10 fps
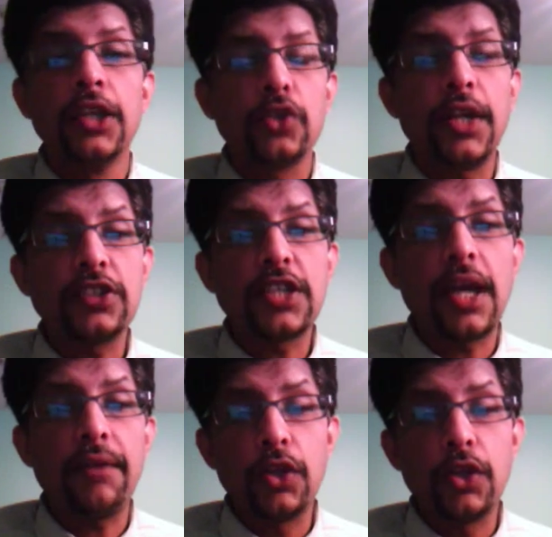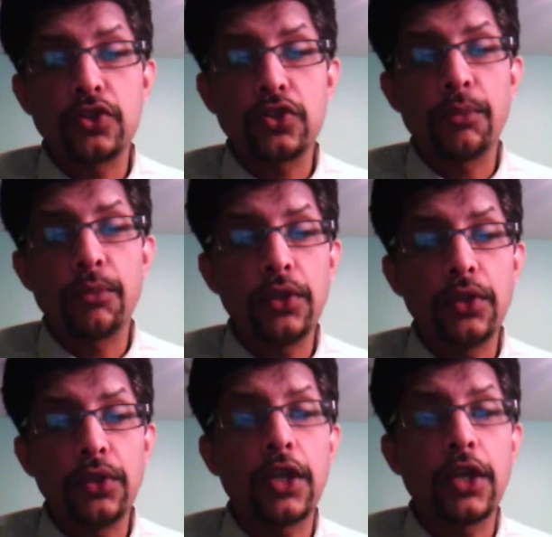So let's have a look. So I'm
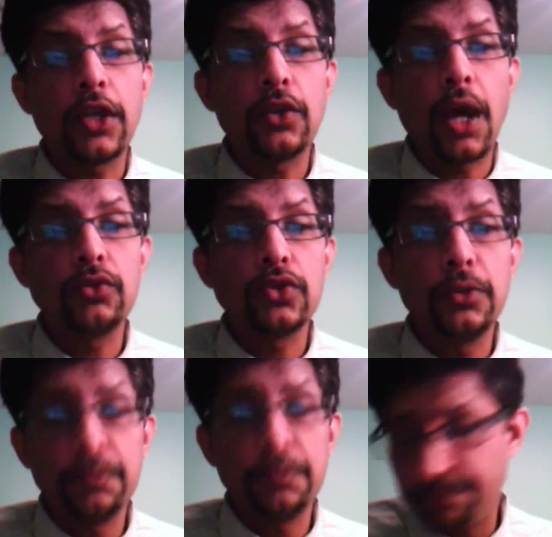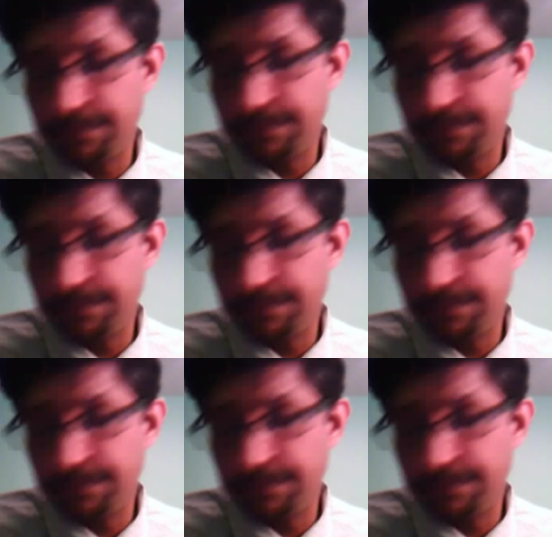going to take you down to